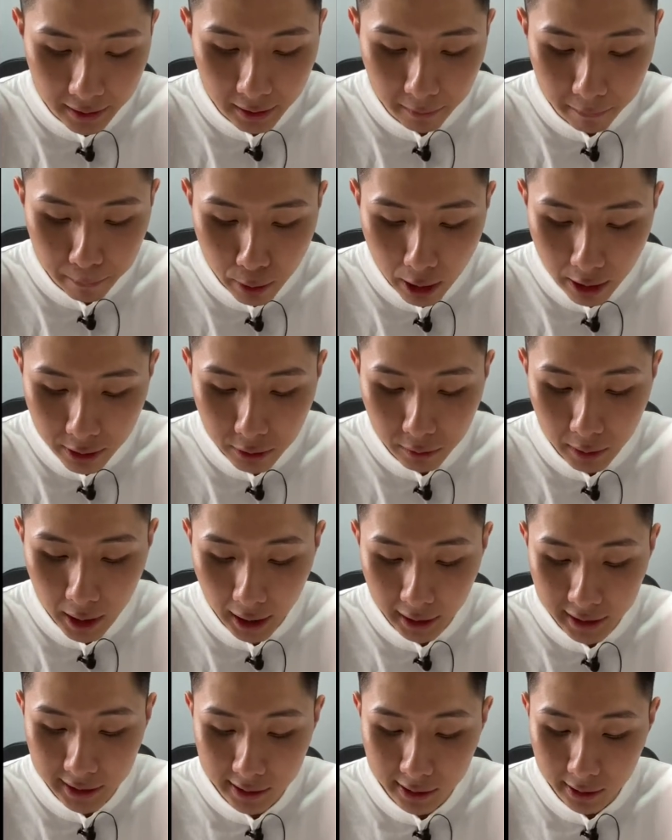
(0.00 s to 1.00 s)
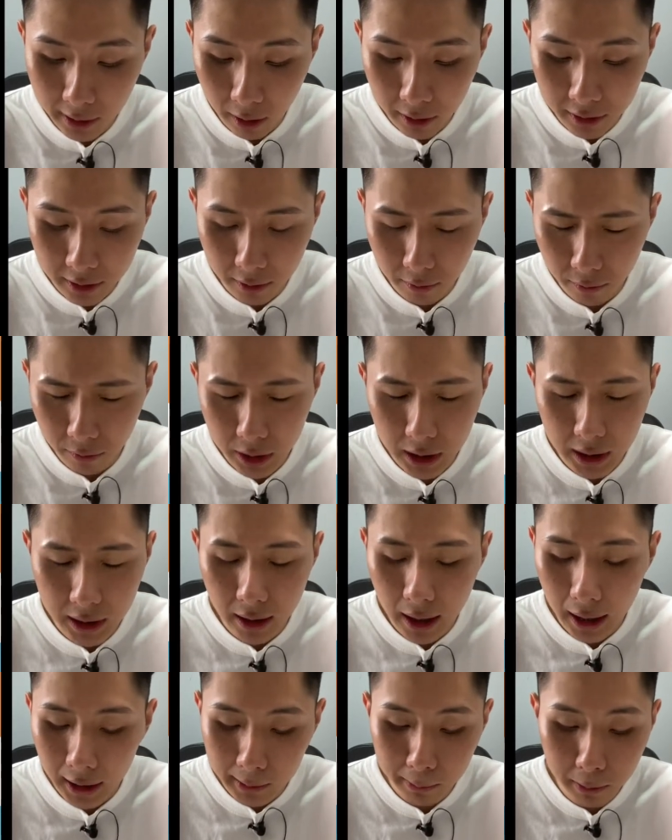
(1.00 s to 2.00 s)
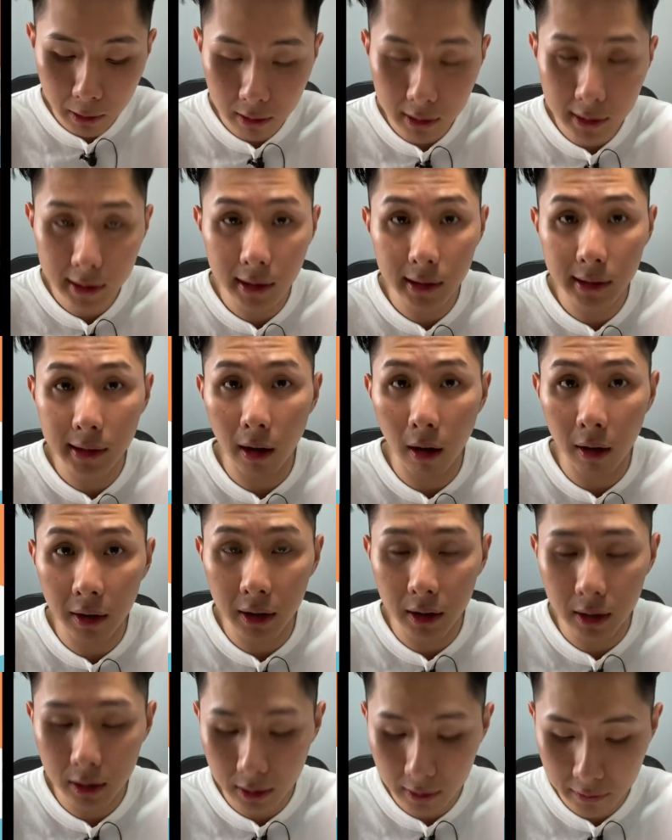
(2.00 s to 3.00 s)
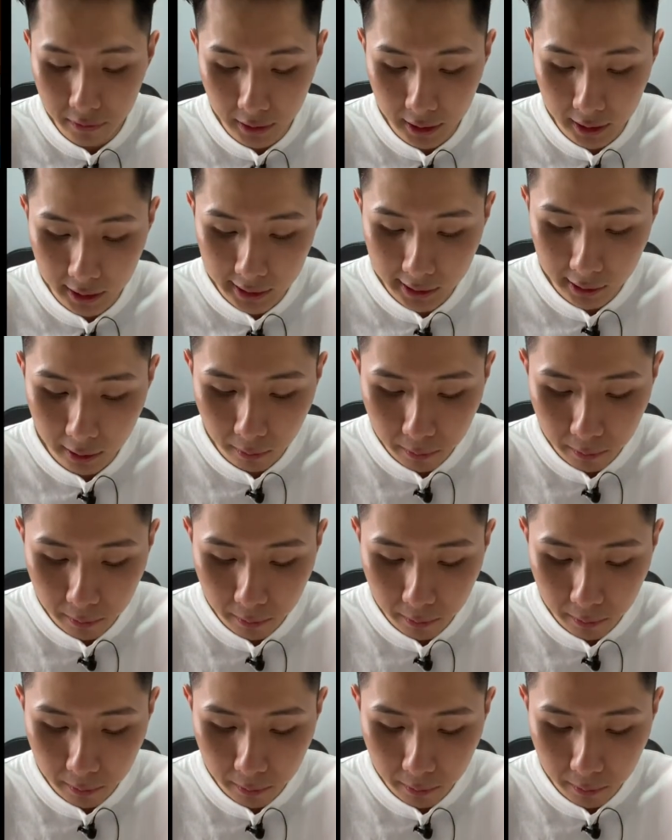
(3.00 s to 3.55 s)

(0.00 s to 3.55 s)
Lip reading: the pressure we experience on Earth is